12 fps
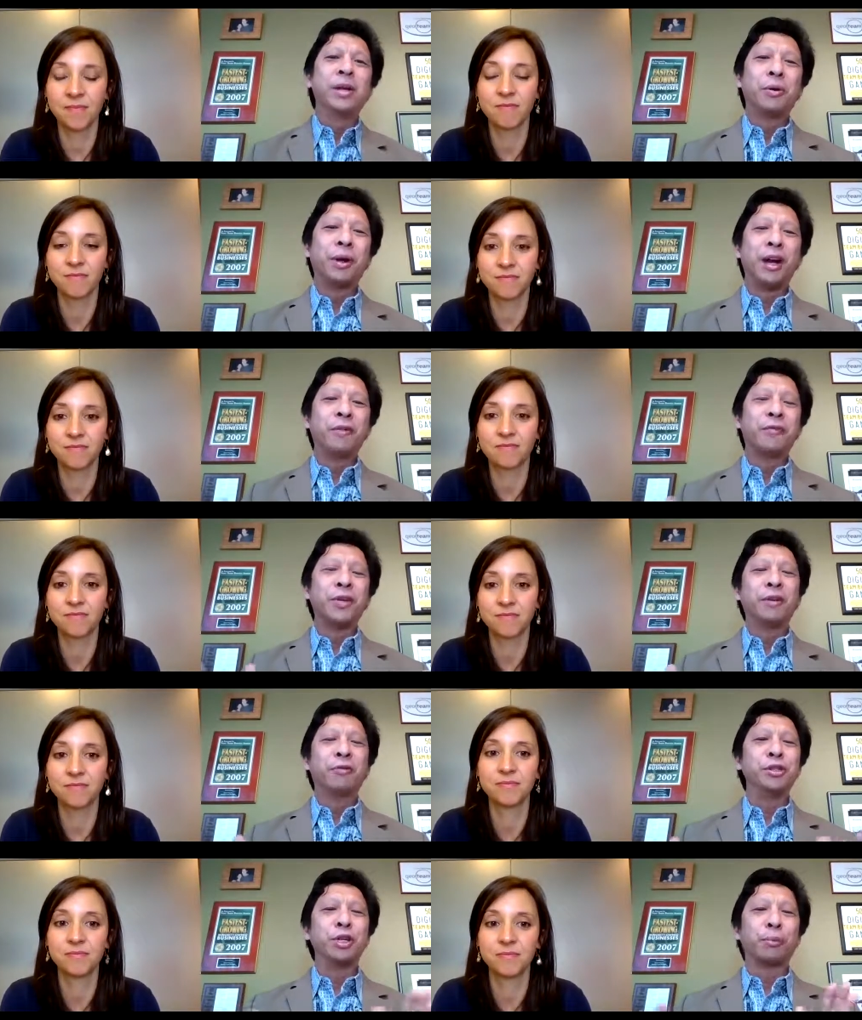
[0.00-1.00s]
Speaker 1: Quite often in a
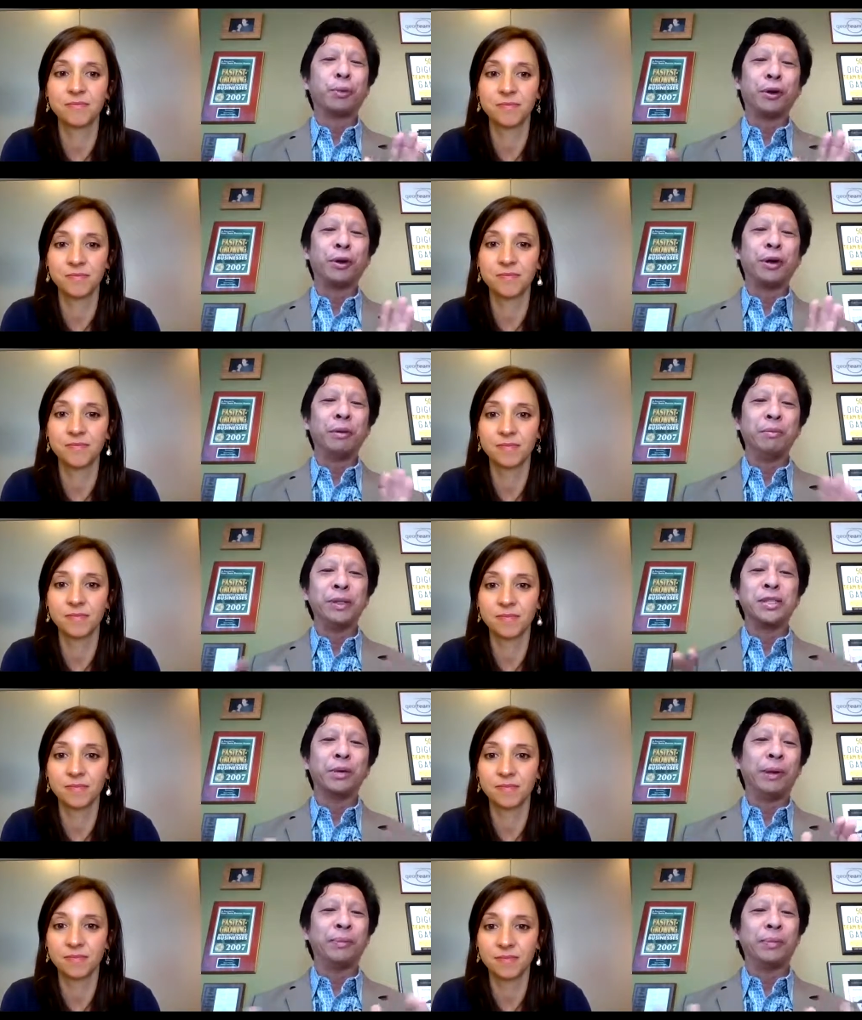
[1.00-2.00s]
first year program, we
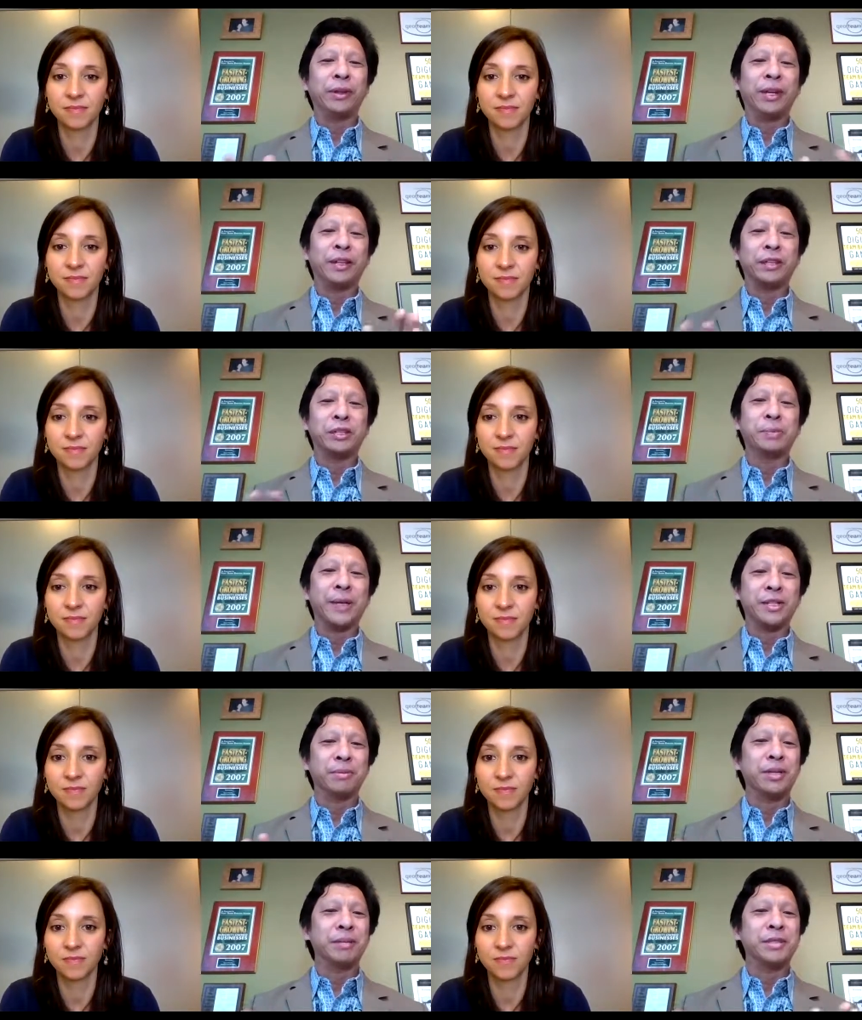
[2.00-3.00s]
tell people that expect
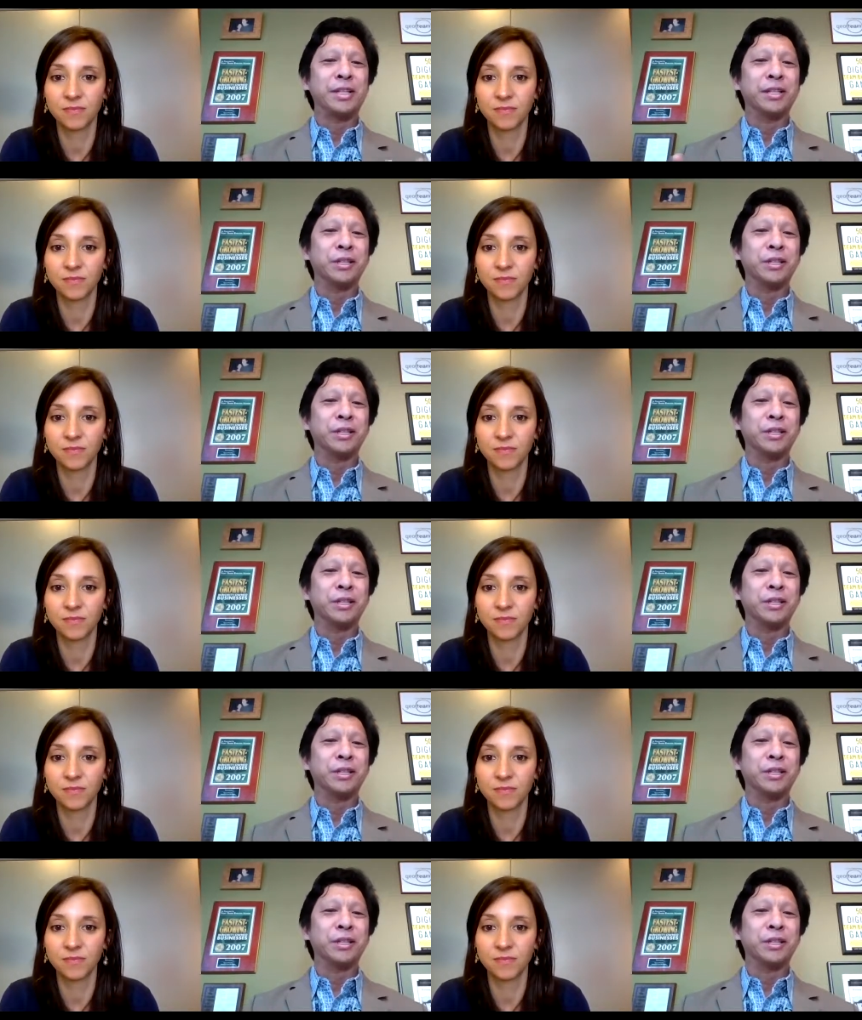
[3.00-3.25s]
sometimes 10